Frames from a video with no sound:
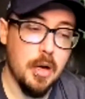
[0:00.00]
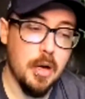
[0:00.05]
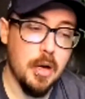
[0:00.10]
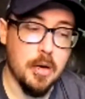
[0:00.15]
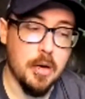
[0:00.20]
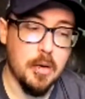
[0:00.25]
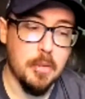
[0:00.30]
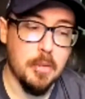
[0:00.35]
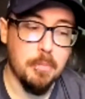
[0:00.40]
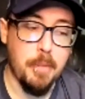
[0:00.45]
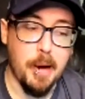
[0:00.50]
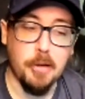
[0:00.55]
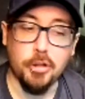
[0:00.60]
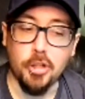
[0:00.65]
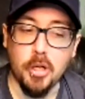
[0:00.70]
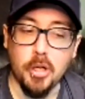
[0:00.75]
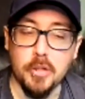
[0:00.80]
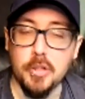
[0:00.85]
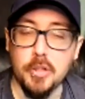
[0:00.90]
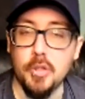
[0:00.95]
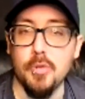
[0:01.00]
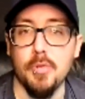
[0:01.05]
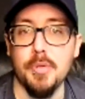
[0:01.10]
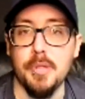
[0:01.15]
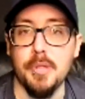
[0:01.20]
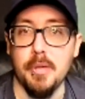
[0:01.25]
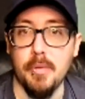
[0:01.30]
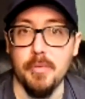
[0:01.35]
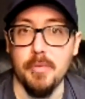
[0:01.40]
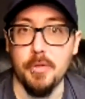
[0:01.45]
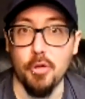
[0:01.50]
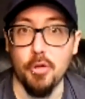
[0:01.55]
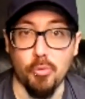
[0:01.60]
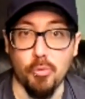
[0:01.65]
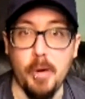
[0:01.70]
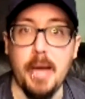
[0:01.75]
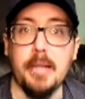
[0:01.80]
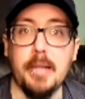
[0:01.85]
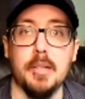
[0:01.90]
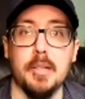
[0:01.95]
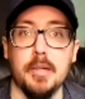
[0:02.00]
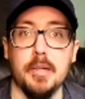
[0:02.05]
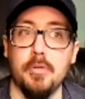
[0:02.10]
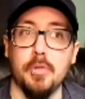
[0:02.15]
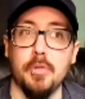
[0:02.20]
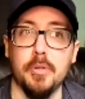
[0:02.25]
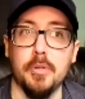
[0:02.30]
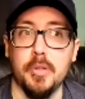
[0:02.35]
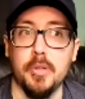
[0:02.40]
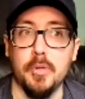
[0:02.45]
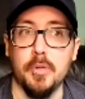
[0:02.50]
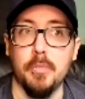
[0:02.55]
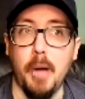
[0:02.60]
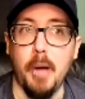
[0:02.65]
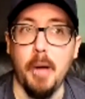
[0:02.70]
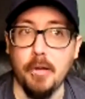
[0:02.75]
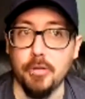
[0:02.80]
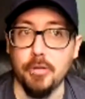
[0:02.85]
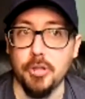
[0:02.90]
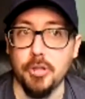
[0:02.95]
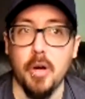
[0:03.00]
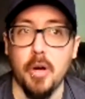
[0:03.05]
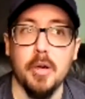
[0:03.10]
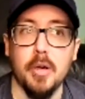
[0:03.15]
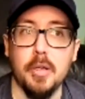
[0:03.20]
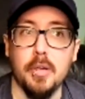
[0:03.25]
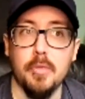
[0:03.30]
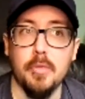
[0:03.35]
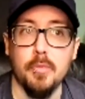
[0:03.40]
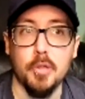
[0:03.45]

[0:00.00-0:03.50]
Bioshock 2 is a direct sequel to Bioshock,